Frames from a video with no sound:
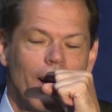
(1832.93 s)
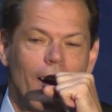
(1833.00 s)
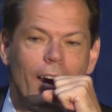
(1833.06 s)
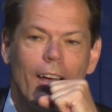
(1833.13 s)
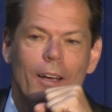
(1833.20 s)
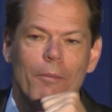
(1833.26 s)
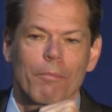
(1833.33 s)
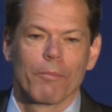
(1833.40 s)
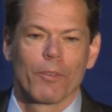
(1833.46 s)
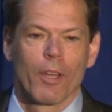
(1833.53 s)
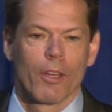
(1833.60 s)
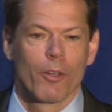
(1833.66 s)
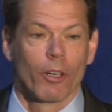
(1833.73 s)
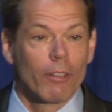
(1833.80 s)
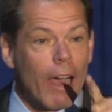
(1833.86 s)
Um,
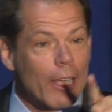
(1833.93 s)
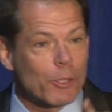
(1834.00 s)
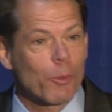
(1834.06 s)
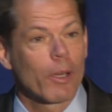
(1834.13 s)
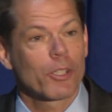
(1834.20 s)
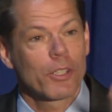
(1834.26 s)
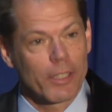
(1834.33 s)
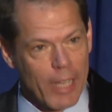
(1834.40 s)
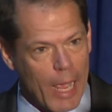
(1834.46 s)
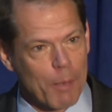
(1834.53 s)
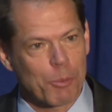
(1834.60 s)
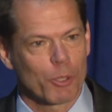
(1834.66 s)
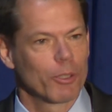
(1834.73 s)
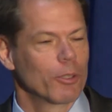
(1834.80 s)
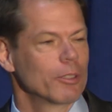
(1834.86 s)
your last question is
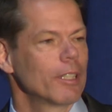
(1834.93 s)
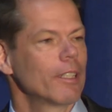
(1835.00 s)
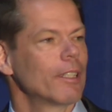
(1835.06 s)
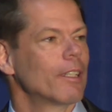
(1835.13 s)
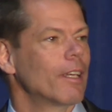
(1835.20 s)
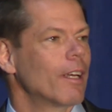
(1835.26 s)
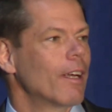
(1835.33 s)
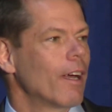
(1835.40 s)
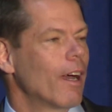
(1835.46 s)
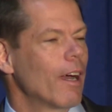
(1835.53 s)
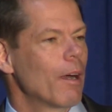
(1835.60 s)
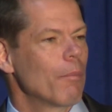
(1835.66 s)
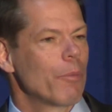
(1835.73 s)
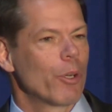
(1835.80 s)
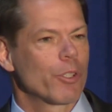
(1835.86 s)
absolutely.
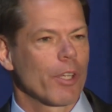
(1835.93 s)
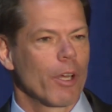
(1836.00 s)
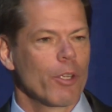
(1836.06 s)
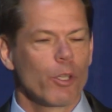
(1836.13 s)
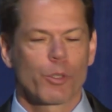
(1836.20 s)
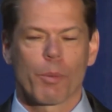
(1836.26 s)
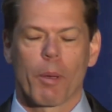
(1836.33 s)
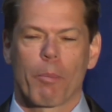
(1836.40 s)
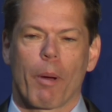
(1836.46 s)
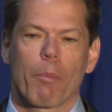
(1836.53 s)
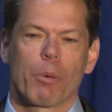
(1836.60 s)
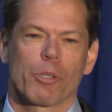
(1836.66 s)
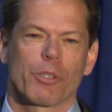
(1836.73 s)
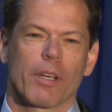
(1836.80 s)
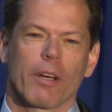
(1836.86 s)
Um, there's a used to be a
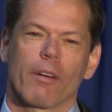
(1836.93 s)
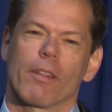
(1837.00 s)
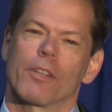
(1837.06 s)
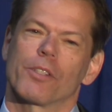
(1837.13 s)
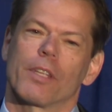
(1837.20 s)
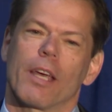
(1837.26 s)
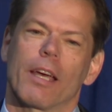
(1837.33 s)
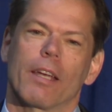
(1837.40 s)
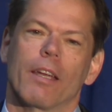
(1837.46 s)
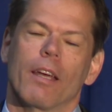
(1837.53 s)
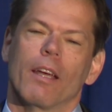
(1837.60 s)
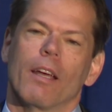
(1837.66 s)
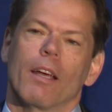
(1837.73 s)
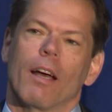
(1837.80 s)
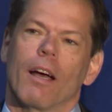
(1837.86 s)
bumper sticker that said,
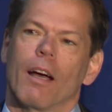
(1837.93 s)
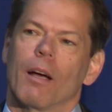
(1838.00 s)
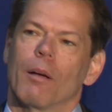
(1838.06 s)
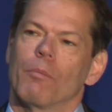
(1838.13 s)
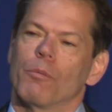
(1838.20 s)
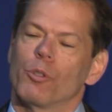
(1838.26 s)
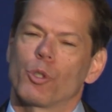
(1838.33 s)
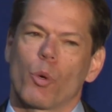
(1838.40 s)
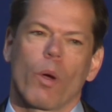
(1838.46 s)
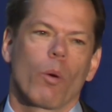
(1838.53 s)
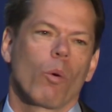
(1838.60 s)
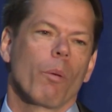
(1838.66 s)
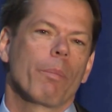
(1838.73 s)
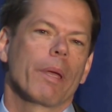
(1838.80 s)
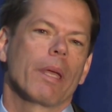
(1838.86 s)
um, "Joy
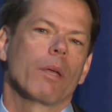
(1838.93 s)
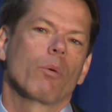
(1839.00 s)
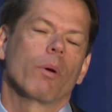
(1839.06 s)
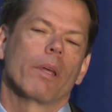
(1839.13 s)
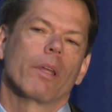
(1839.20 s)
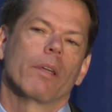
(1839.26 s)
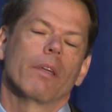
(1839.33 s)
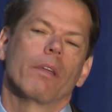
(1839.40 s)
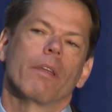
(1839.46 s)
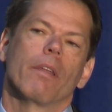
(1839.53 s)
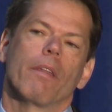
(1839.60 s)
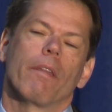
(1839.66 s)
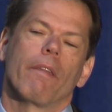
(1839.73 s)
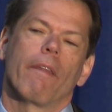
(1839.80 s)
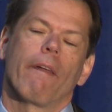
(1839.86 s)
will be when
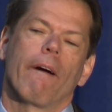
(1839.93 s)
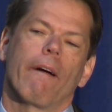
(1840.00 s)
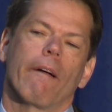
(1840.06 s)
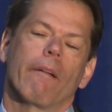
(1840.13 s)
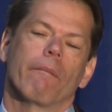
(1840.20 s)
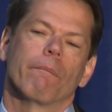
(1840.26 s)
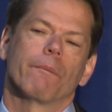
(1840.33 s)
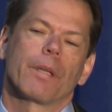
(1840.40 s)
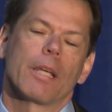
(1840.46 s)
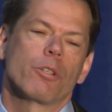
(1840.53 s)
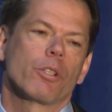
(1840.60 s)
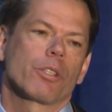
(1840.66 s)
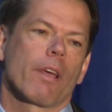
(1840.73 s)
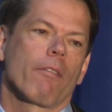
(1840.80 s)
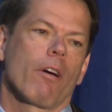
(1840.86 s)
um,
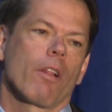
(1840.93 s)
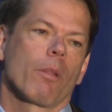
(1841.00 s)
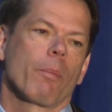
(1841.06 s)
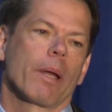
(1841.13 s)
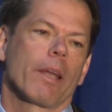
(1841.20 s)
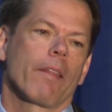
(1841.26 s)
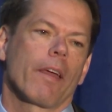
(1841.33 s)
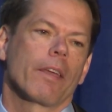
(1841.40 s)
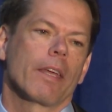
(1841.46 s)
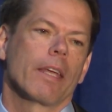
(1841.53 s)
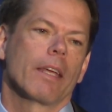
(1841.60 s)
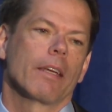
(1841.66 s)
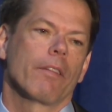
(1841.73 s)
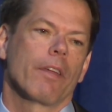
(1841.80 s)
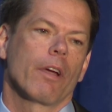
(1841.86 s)
teachers have all the money they
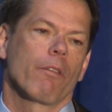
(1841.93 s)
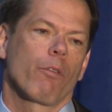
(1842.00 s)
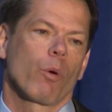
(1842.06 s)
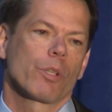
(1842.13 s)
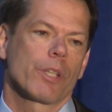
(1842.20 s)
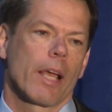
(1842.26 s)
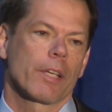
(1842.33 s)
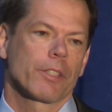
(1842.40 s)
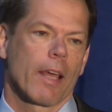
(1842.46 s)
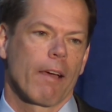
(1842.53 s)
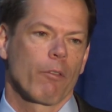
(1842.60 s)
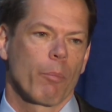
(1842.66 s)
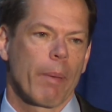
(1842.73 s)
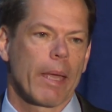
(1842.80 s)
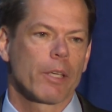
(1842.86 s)
need, and the Air Force has to
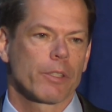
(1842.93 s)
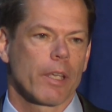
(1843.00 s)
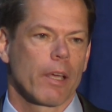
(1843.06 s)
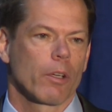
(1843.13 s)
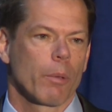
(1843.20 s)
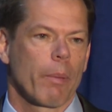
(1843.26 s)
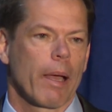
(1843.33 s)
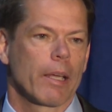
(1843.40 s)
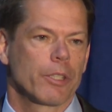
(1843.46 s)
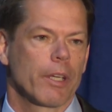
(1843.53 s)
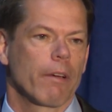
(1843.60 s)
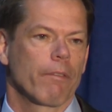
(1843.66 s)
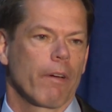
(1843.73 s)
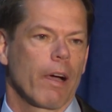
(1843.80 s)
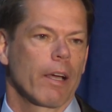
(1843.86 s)
have a bake sale to buy a
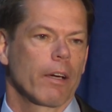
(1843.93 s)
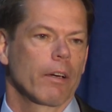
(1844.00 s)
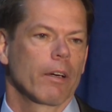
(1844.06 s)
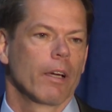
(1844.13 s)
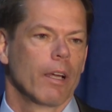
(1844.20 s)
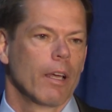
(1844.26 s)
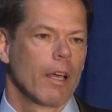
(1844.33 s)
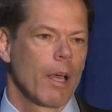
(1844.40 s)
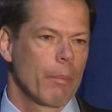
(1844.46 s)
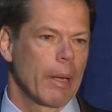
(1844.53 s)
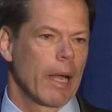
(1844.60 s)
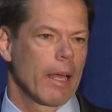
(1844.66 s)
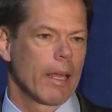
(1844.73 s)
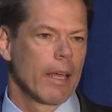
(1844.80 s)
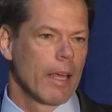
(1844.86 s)
jet fighter." I mean,
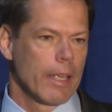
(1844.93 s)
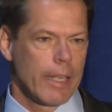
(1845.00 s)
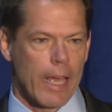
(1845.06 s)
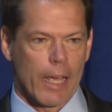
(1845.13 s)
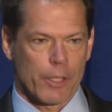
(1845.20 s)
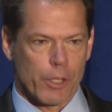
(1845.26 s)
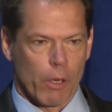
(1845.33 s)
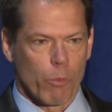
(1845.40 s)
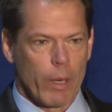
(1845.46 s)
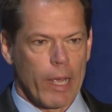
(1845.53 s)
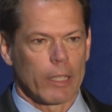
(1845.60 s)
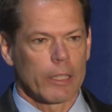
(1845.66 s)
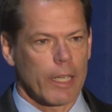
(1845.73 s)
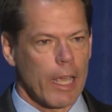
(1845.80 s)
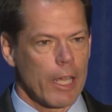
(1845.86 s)
I, yes, a
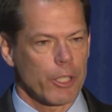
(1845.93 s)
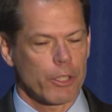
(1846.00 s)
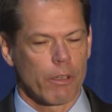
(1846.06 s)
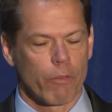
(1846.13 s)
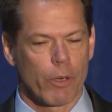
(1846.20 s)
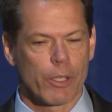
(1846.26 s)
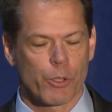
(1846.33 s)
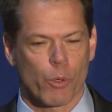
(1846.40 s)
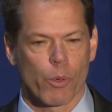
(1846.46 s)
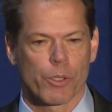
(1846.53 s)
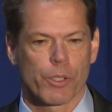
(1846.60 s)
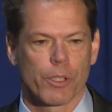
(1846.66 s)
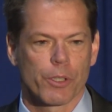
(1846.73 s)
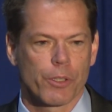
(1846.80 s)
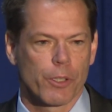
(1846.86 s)
reallocation of
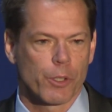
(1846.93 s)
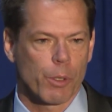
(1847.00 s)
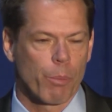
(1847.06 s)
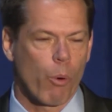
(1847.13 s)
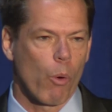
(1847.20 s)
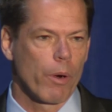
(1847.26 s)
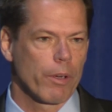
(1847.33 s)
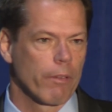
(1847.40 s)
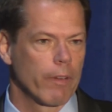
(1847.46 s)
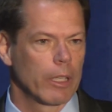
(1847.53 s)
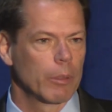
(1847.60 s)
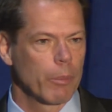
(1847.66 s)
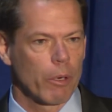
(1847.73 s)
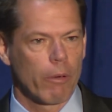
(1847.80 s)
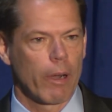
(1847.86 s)
resources to support
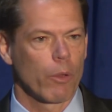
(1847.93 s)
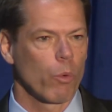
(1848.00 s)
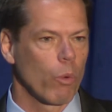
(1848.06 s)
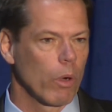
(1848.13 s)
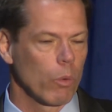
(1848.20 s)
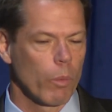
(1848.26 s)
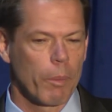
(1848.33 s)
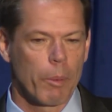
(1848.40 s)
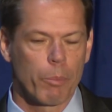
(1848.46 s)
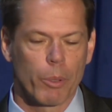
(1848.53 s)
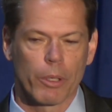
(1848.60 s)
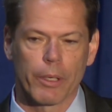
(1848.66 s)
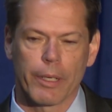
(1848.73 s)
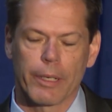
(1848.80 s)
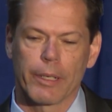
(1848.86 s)
development around the world would be
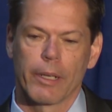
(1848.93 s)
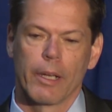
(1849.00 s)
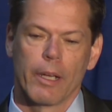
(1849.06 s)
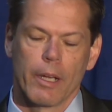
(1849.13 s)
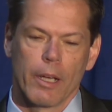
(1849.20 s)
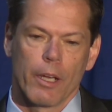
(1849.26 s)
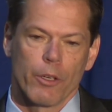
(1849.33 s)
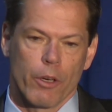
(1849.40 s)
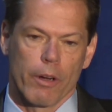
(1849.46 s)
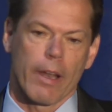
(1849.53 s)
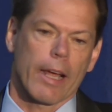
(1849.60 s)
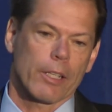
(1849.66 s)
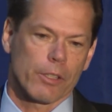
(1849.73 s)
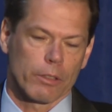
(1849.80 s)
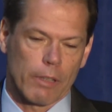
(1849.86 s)
brilliant. Your
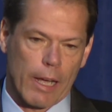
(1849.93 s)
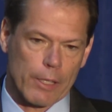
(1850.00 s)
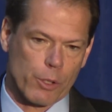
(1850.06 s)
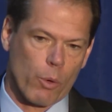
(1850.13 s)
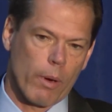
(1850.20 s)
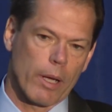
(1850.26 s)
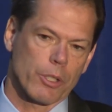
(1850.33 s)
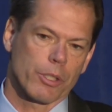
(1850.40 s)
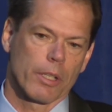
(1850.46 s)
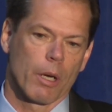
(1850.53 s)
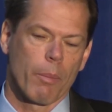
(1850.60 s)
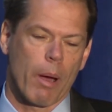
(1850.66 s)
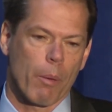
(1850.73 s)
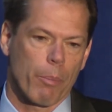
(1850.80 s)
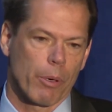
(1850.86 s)
next to last question
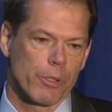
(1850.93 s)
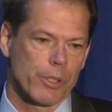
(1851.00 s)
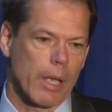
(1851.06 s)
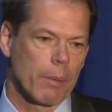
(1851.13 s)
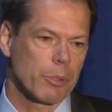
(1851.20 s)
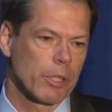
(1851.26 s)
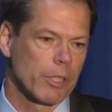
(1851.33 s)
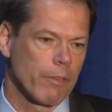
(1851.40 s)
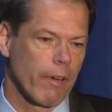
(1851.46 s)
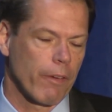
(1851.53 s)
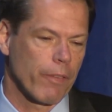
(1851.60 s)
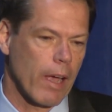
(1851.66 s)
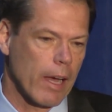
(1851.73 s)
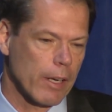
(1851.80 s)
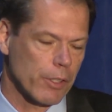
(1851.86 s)
about perceptions of
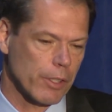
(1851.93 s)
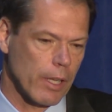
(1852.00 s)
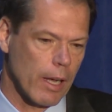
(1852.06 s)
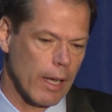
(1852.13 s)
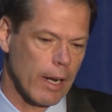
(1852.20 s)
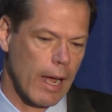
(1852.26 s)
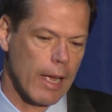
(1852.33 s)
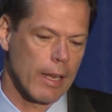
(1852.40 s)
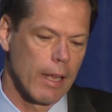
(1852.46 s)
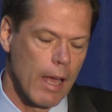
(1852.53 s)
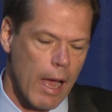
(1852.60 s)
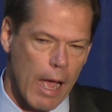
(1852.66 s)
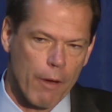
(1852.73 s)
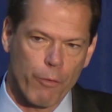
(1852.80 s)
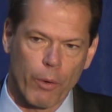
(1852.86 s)
Afghanistan, I,
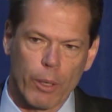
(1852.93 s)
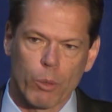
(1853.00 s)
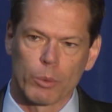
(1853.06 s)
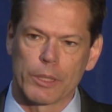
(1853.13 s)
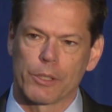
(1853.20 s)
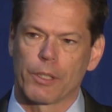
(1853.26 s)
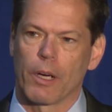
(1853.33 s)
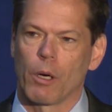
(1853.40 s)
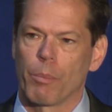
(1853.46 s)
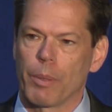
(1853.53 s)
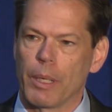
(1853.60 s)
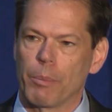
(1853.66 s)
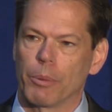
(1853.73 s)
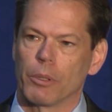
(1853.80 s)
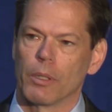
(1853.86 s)
I frequently tell
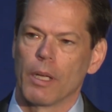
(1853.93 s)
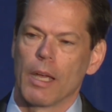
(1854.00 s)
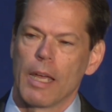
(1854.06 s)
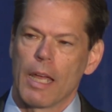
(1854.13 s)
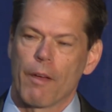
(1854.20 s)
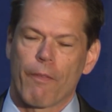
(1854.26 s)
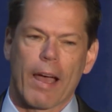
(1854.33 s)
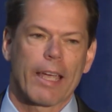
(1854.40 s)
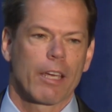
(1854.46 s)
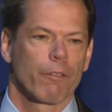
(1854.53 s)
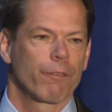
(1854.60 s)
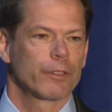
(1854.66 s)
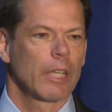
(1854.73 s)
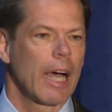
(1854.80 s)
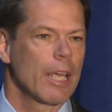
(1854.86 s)
people if I could
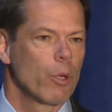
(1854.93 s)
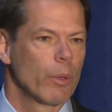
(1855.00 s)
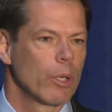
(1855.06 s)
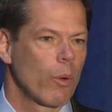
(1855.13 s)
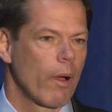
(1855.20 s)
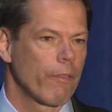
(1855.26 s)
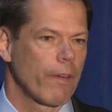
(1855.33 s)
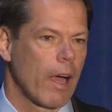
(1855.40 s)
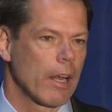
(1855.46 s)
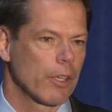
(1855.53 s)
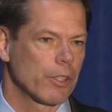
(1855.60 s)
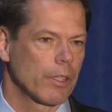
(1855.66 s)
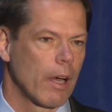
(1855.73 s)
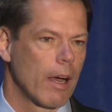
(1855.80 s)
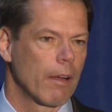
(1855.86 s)
fly you into
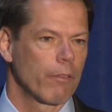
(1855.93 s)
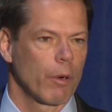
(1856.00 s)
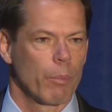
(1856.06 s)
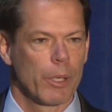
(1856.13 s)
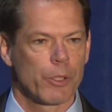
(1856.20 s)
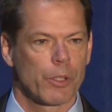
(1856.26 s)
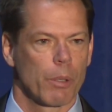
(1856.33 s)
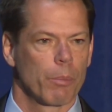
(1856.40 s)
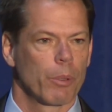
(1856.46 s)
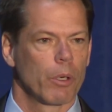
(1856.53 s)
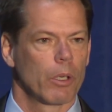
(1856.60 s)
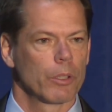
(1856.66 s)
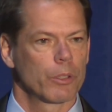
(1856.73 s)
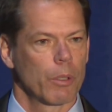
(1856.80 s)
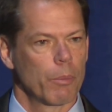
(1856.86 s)
Afghanistan from
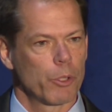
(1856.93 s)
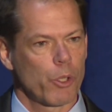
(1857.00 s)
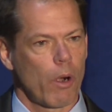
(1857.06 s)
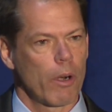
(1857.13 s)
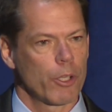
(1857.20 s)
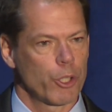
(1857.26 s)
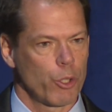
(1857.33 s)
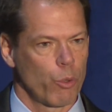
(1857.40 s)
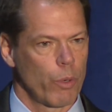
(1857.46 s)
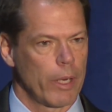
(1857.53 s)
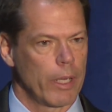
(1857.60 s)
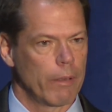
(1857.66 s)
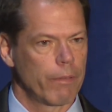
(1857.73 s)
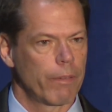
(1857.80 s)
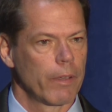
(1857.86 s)
Istanbul to Mazar-e
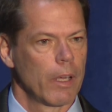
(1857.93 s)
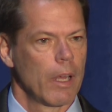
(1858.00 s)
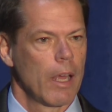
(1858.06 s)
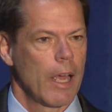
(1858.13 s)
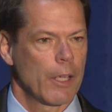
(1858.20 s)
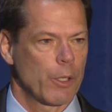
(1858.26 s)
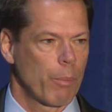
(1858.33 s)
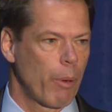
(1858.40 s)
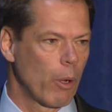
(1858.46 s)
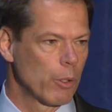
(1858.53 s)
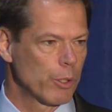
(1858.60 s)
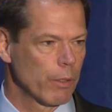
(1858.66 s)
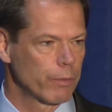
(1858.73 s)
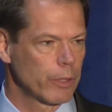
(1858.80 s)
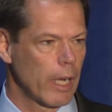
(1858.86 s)
Sharif, as
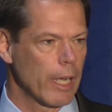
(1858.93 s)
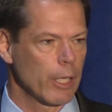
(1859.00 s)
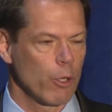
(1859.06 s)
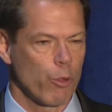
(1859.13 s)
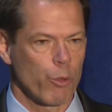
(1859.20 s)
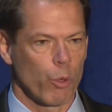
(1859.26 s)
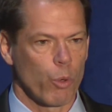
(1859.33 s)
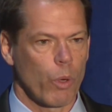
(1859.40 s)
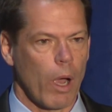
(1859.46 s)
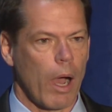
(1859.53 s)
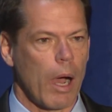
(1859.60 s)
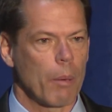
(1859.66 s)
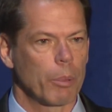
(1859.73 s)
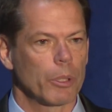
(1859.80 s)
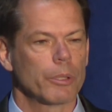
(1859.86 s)
opposed to flying you through
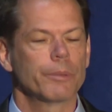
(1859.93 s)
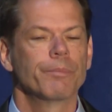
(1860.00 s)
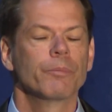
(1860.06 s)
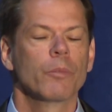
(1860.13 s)
Kabul.